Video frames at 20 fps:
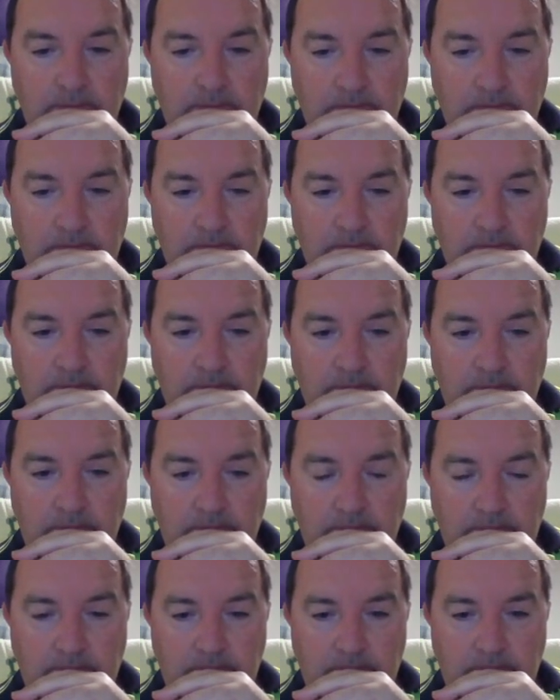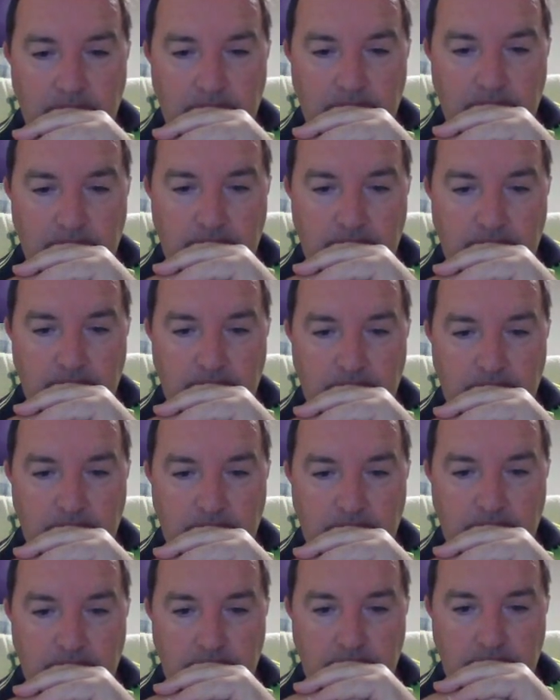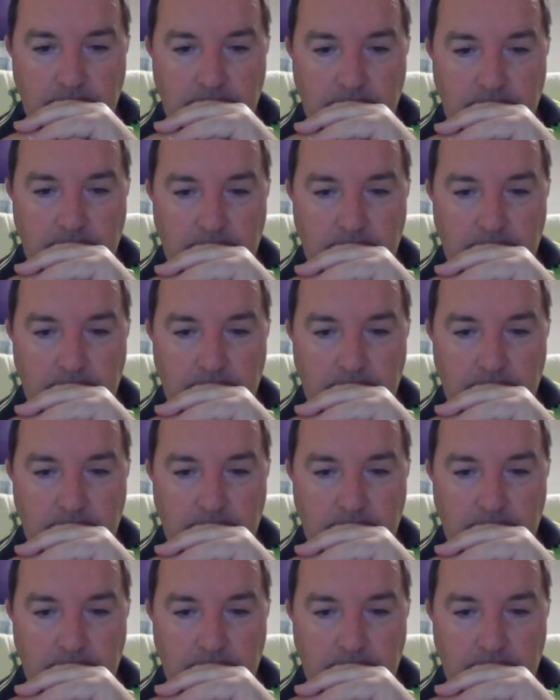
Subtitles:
(silent)